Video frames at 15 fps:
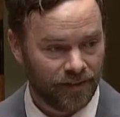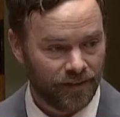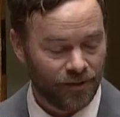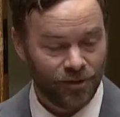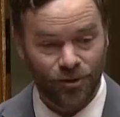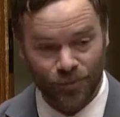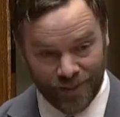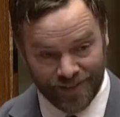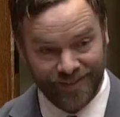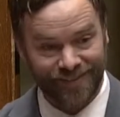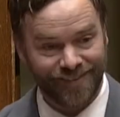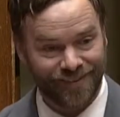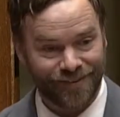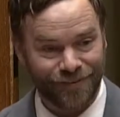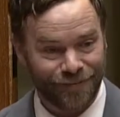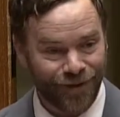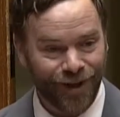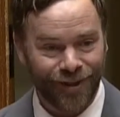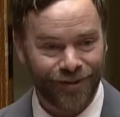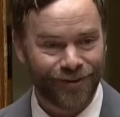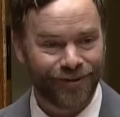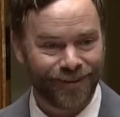who he is as a
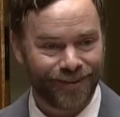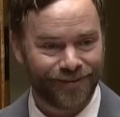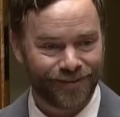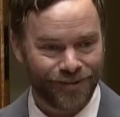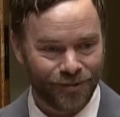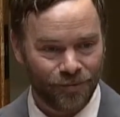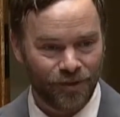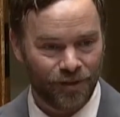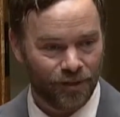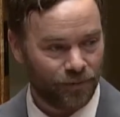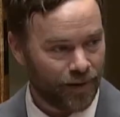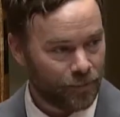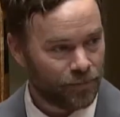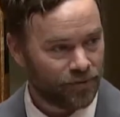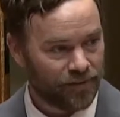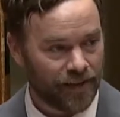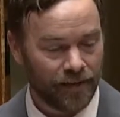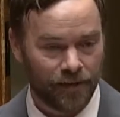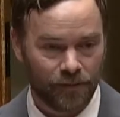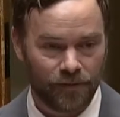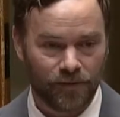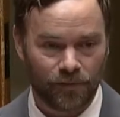father and as a community
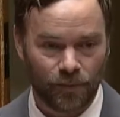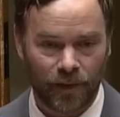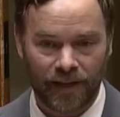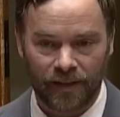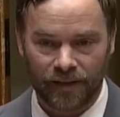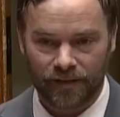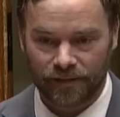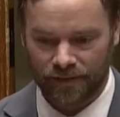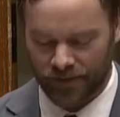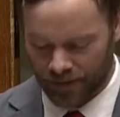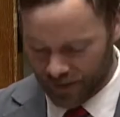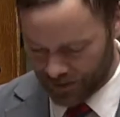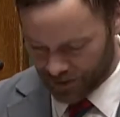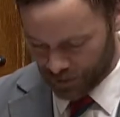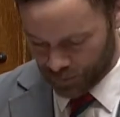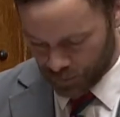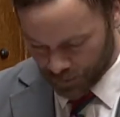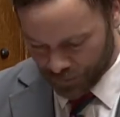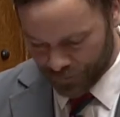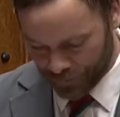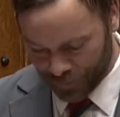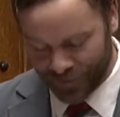representative as well. It's a
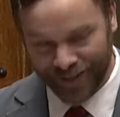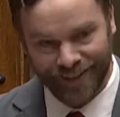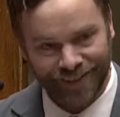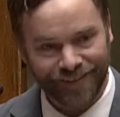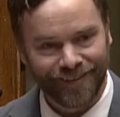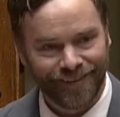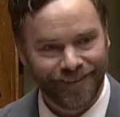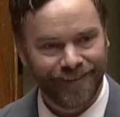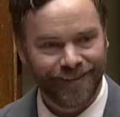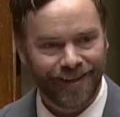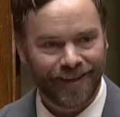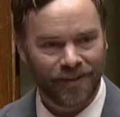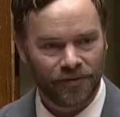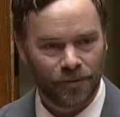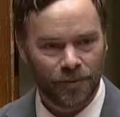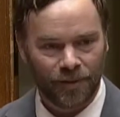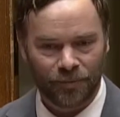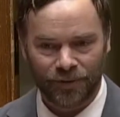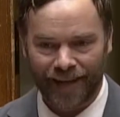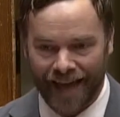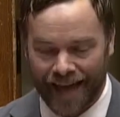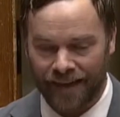beautiful thing to be able
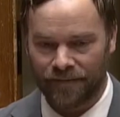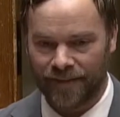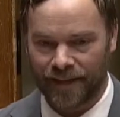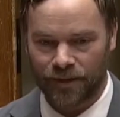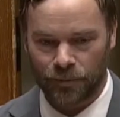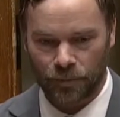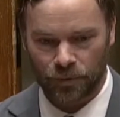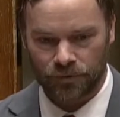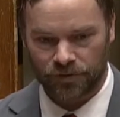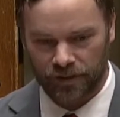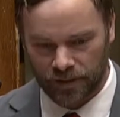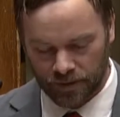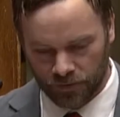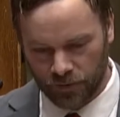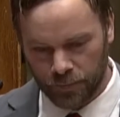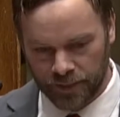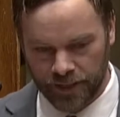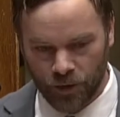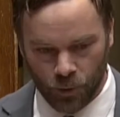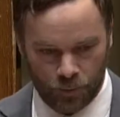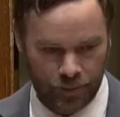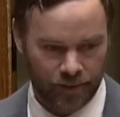to have that emotion and to
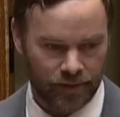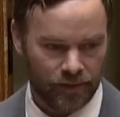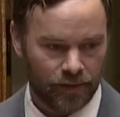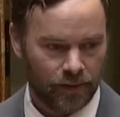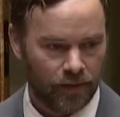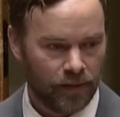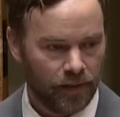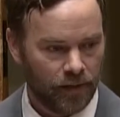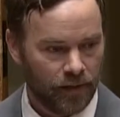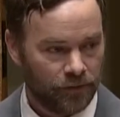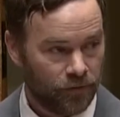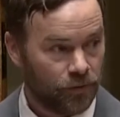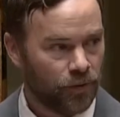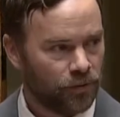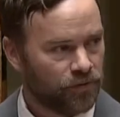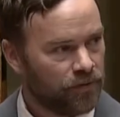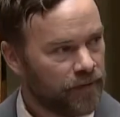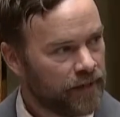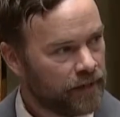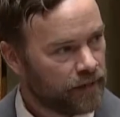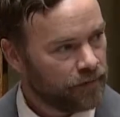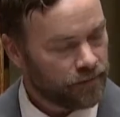be open to those
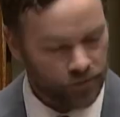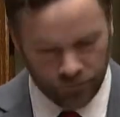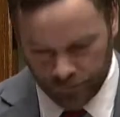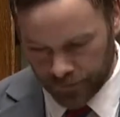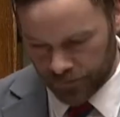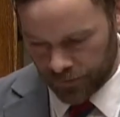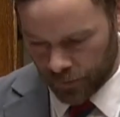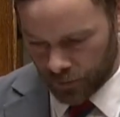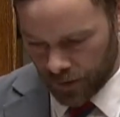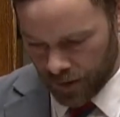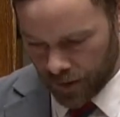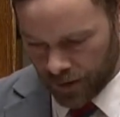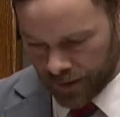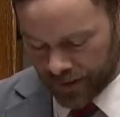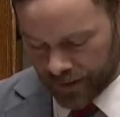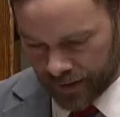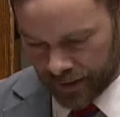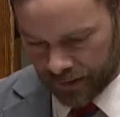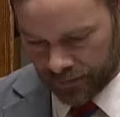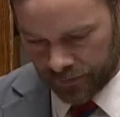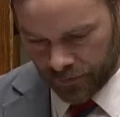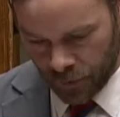feelings, because for so long,
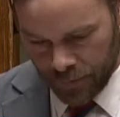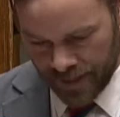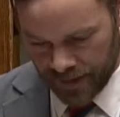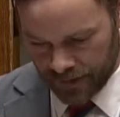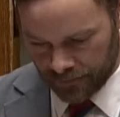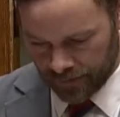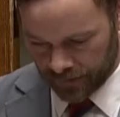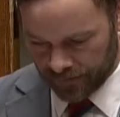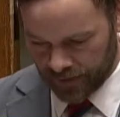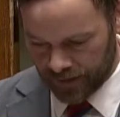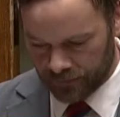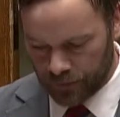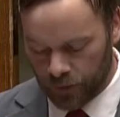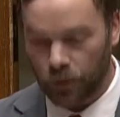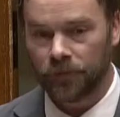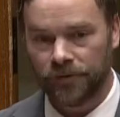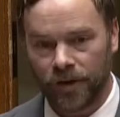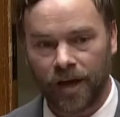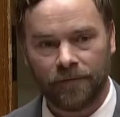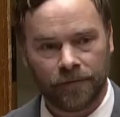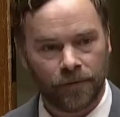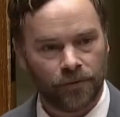so many of us have closed
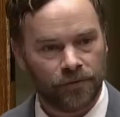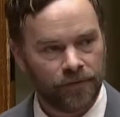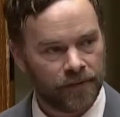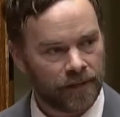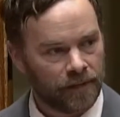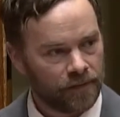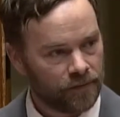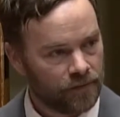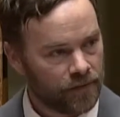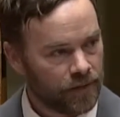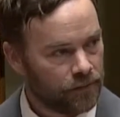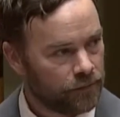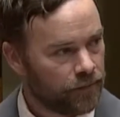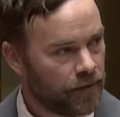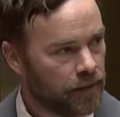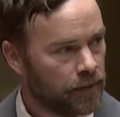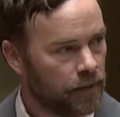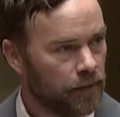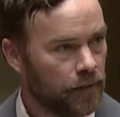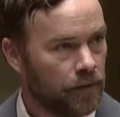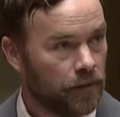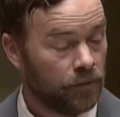off those feelings, have
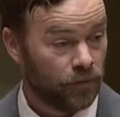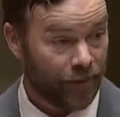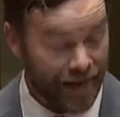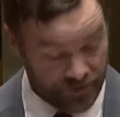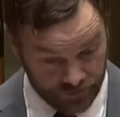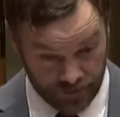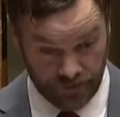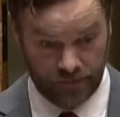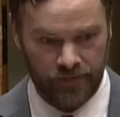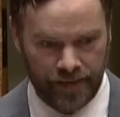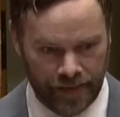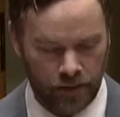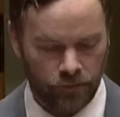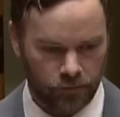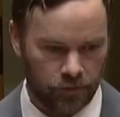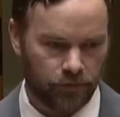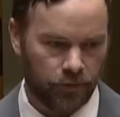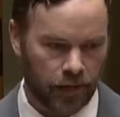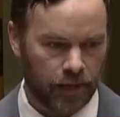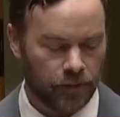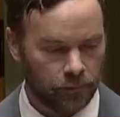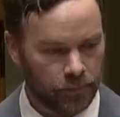ratcheted down to
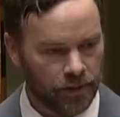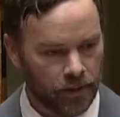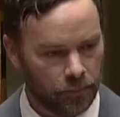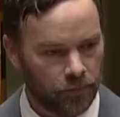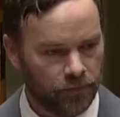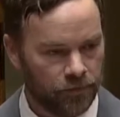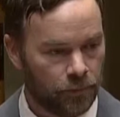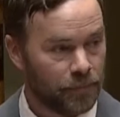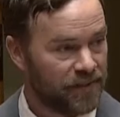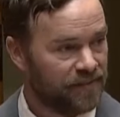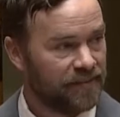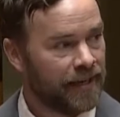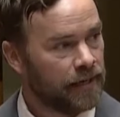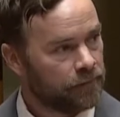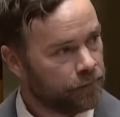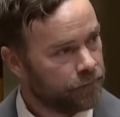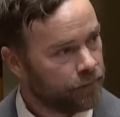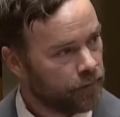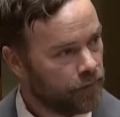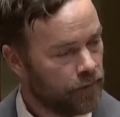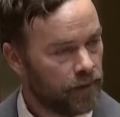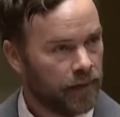try and be able to be safe.
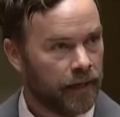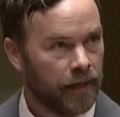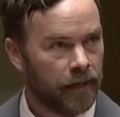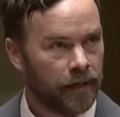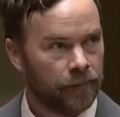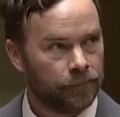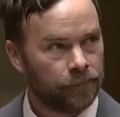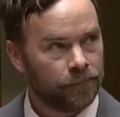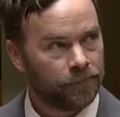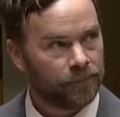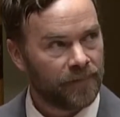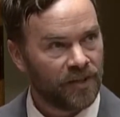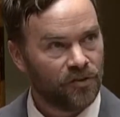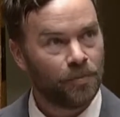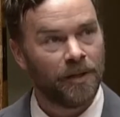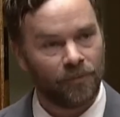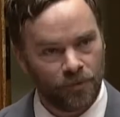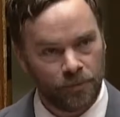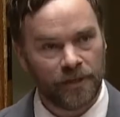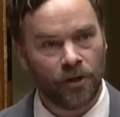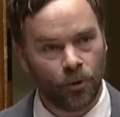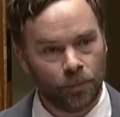And to be able to
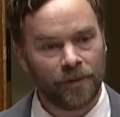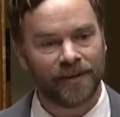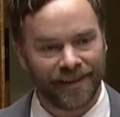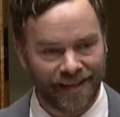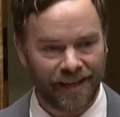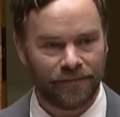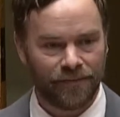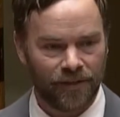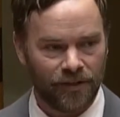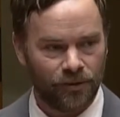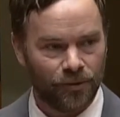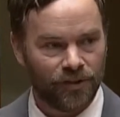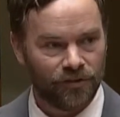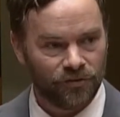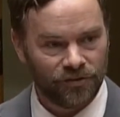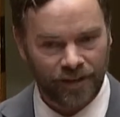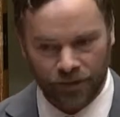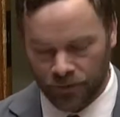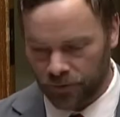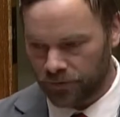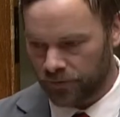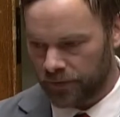be open enough that you can share
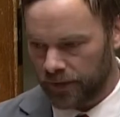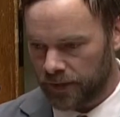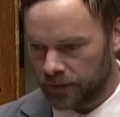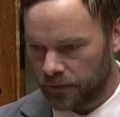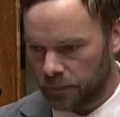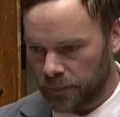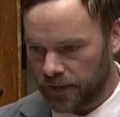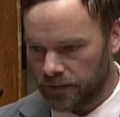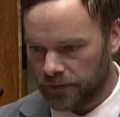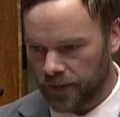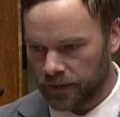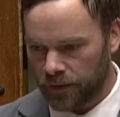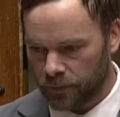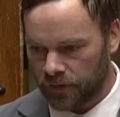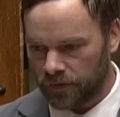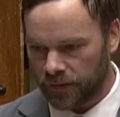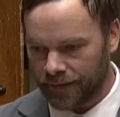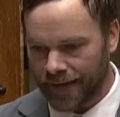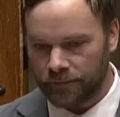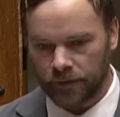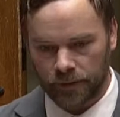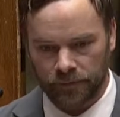those feelings means that there is a
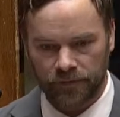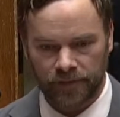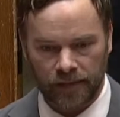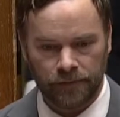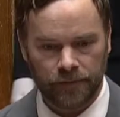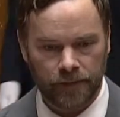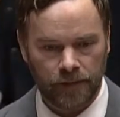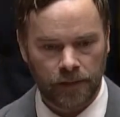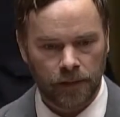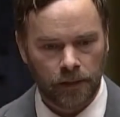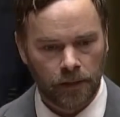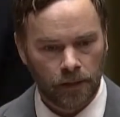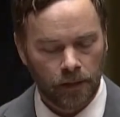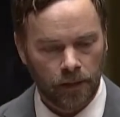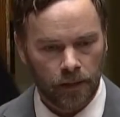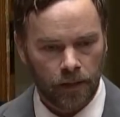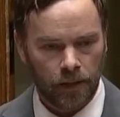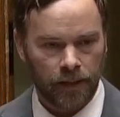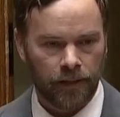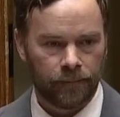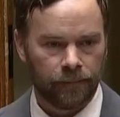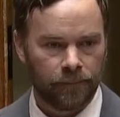level of safety
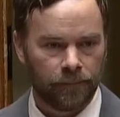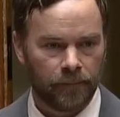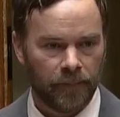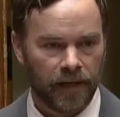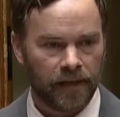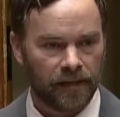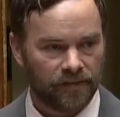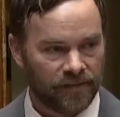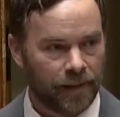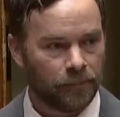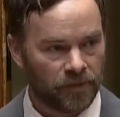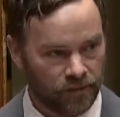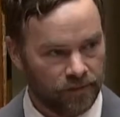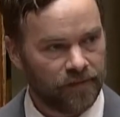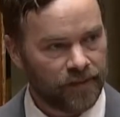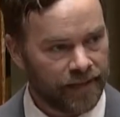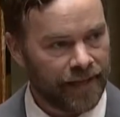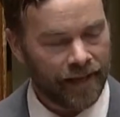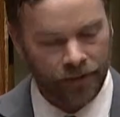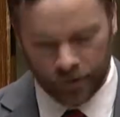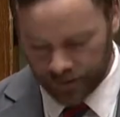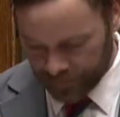and acceptance
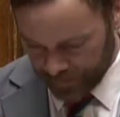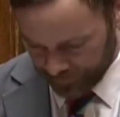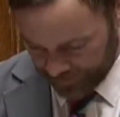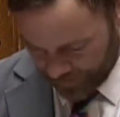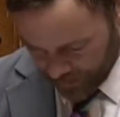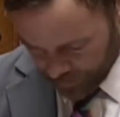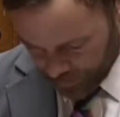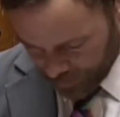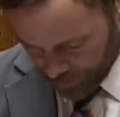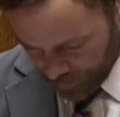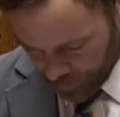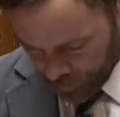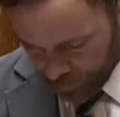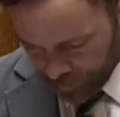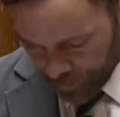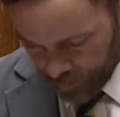together, and that's how we grow.